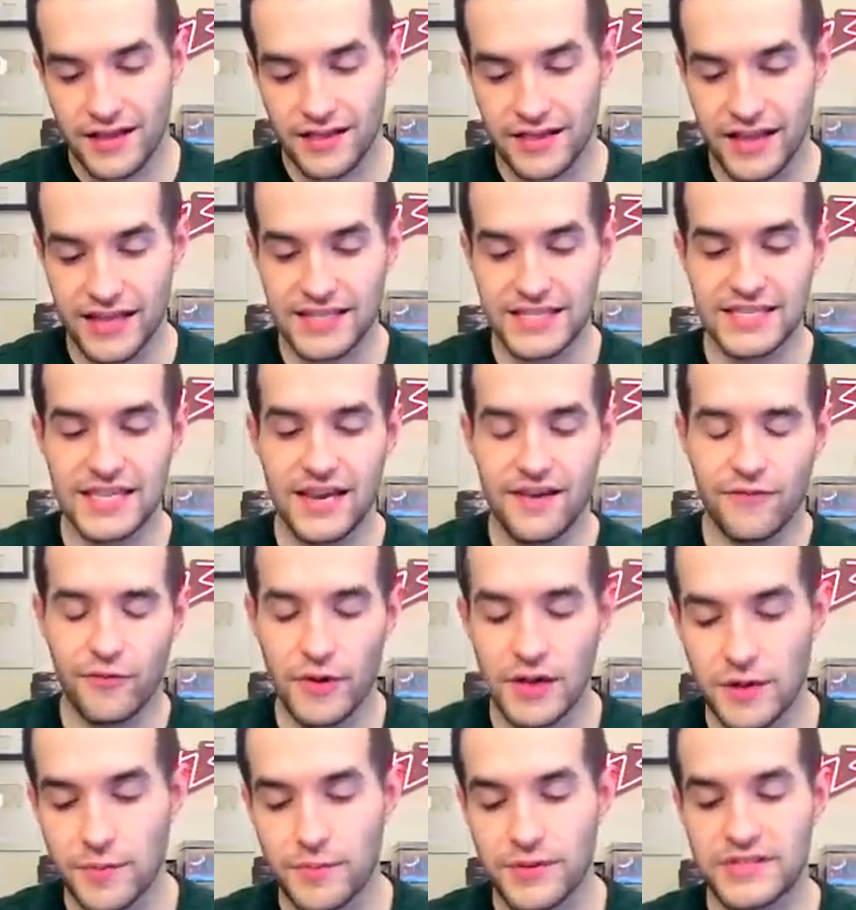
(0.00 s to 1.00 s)
Let's see if
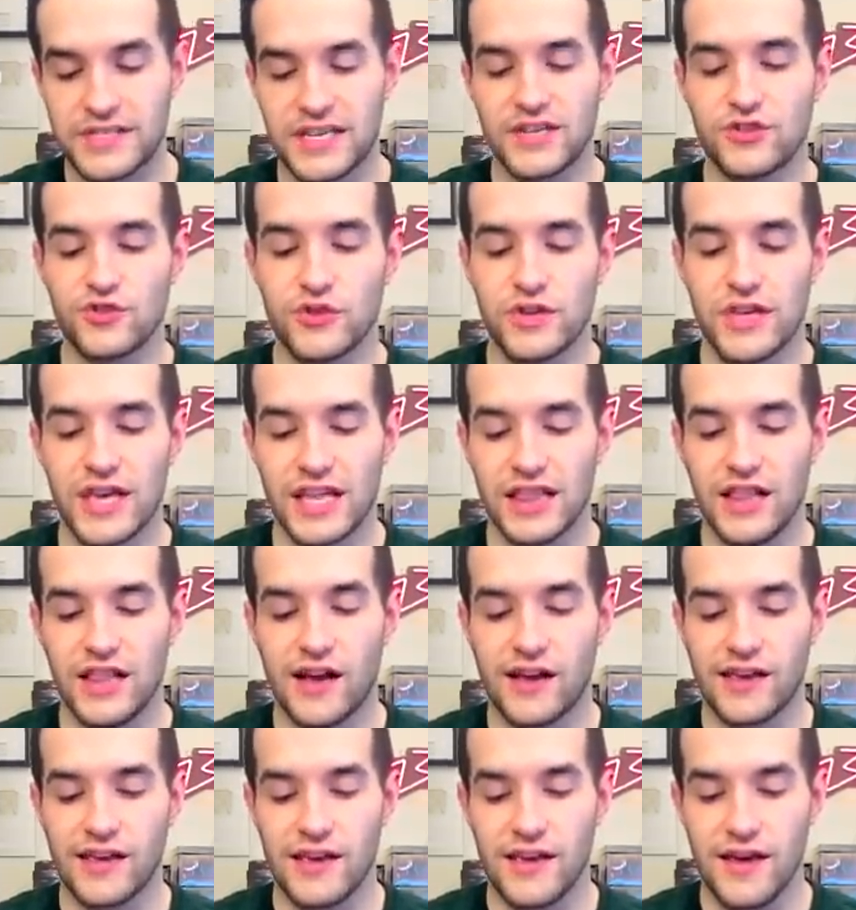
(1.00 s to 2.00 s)
we can potentially get
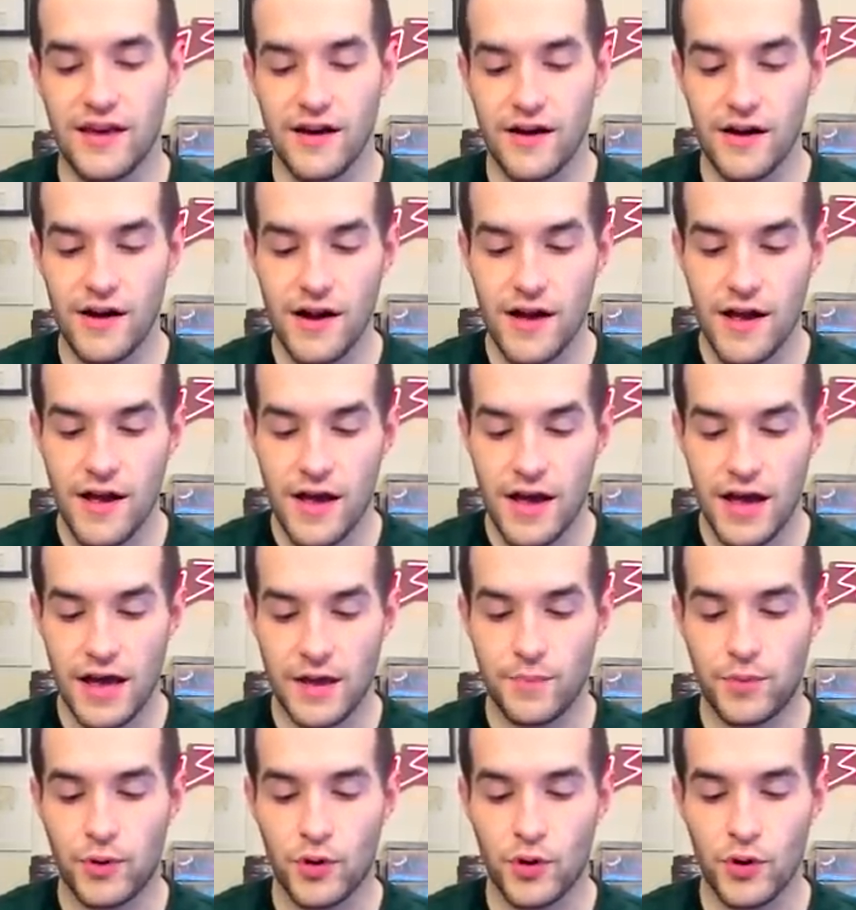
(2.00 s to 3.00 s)
lucky here
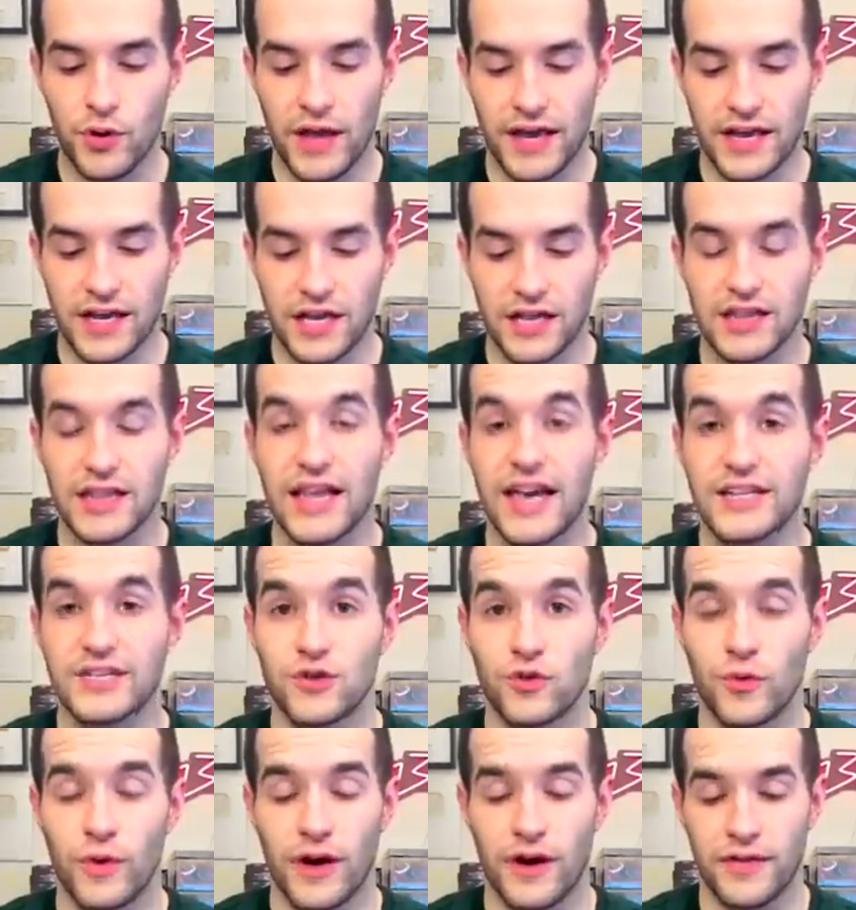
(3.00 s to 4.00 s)
and pull a
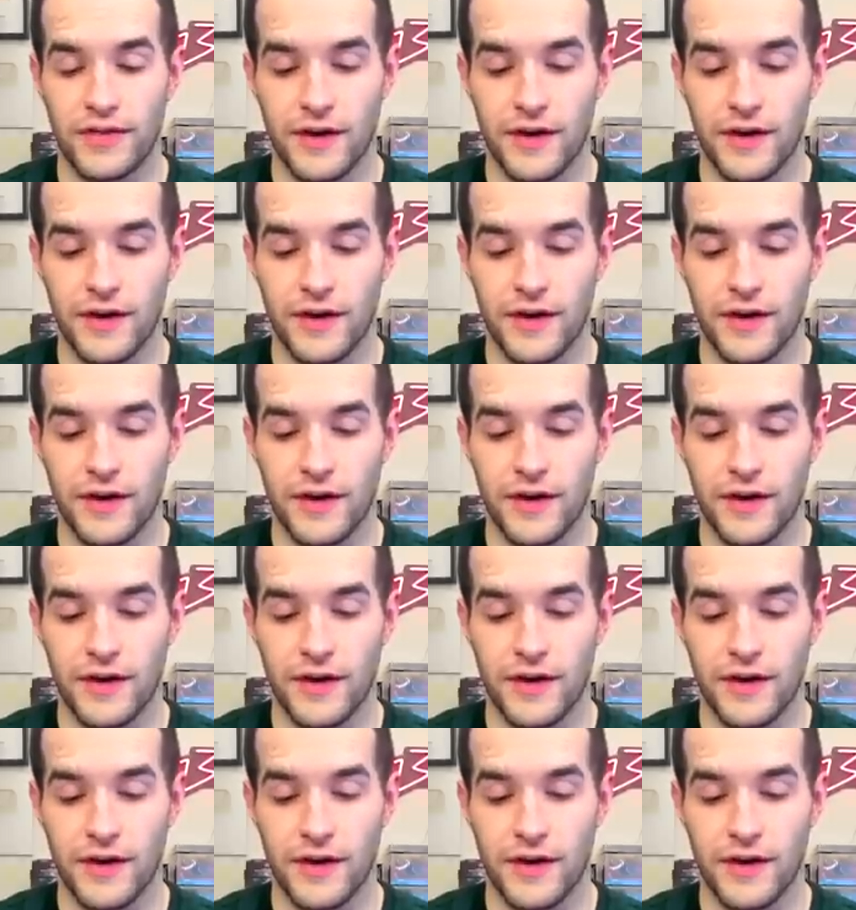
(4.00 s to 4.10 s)
Collector Rare.